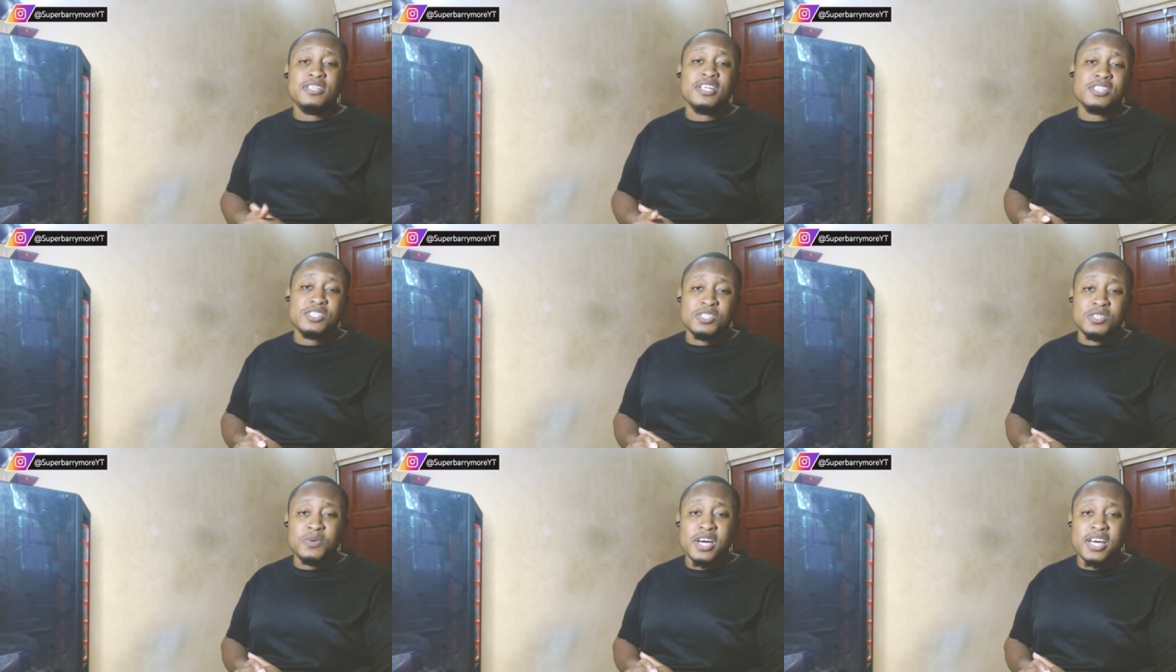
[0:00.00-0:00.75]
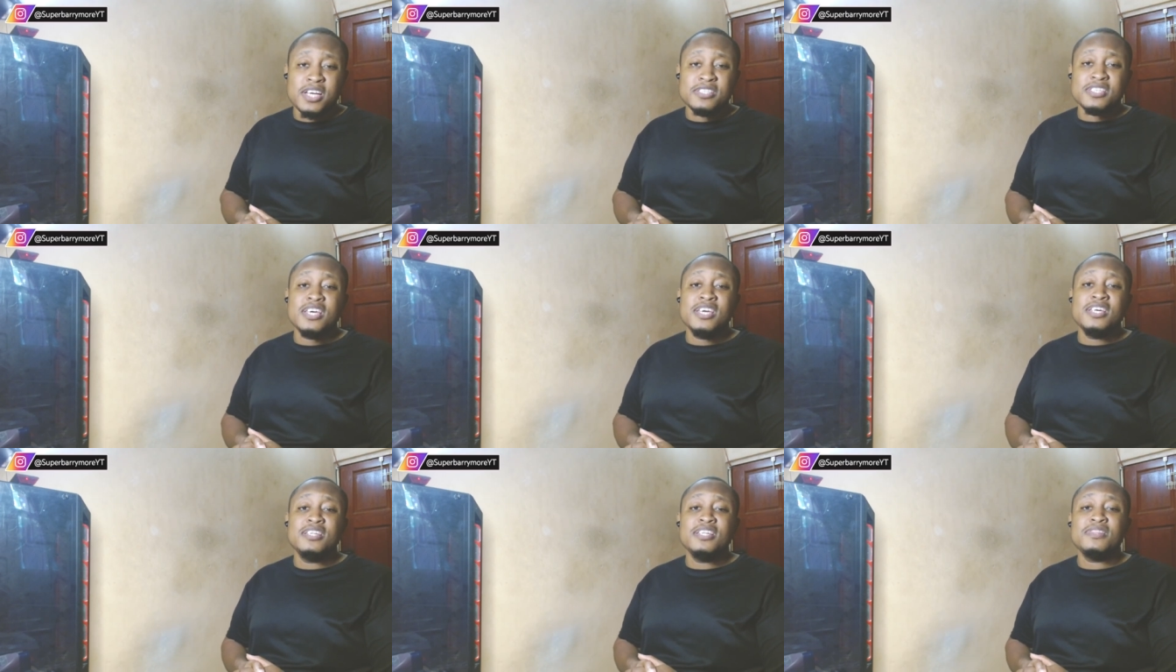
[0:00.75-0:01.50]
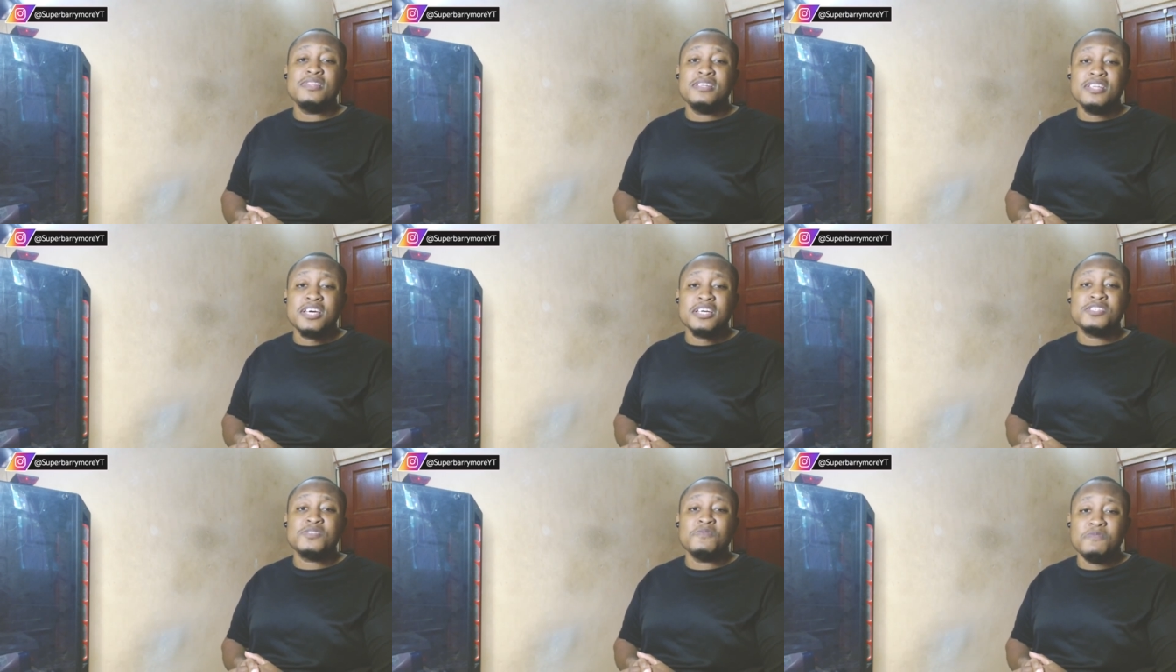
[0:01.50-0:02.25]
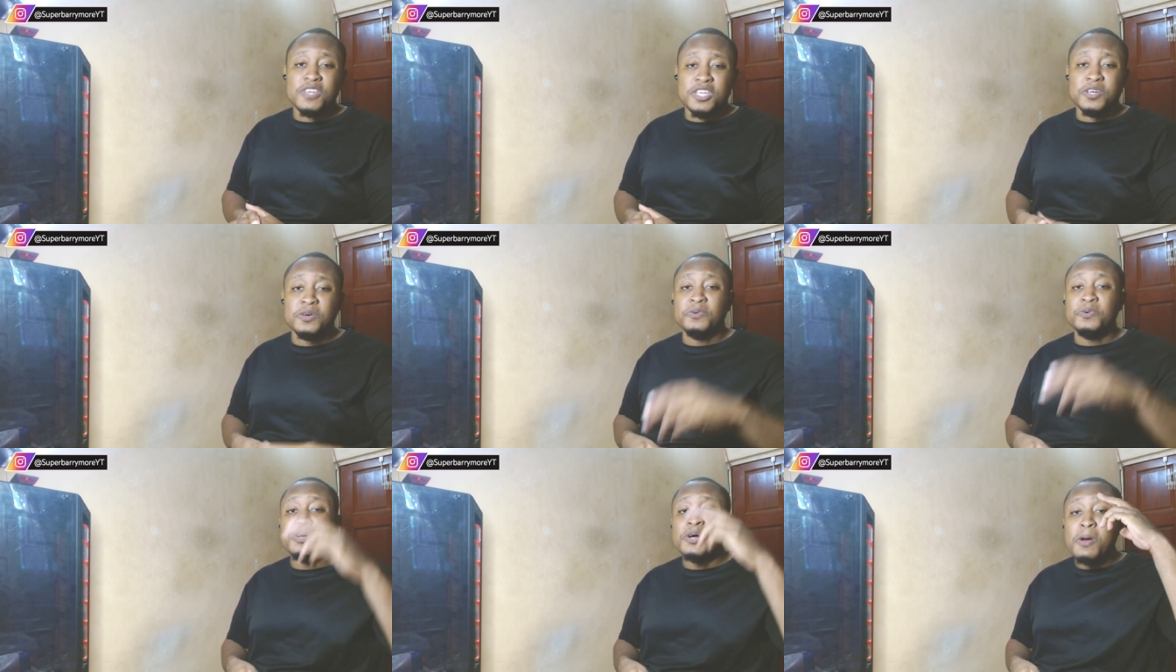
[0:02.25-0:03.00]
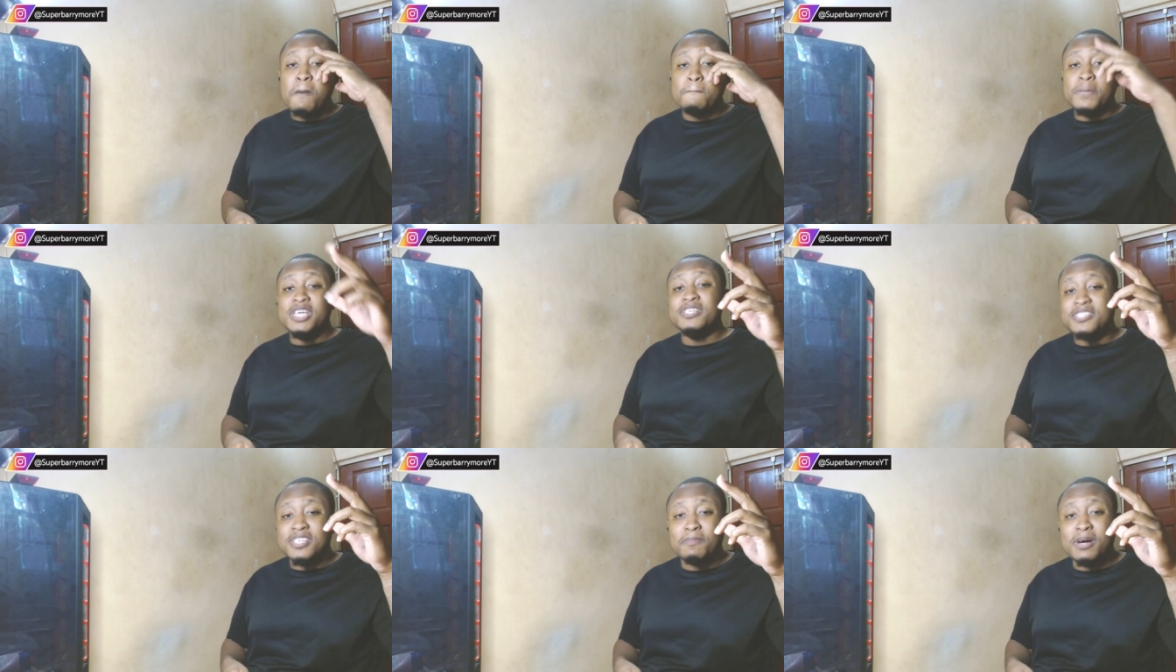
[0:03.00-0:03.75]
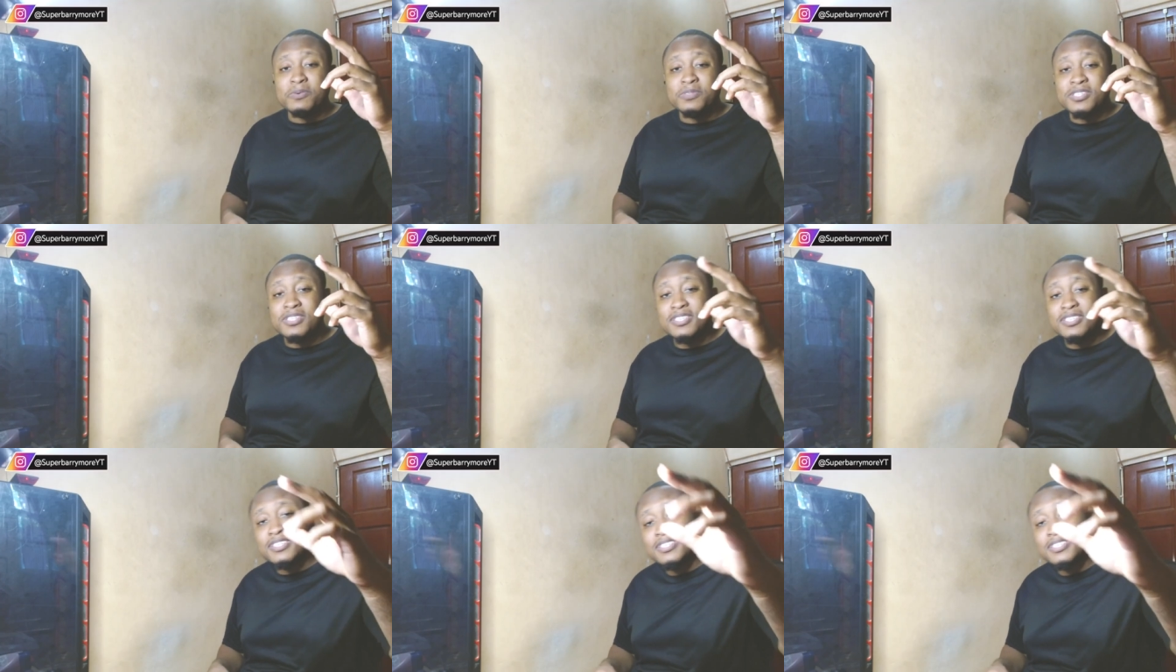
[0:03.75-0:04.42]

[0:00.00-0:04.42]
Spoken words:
and I'll see you guys in the next video. Peace, I'm out.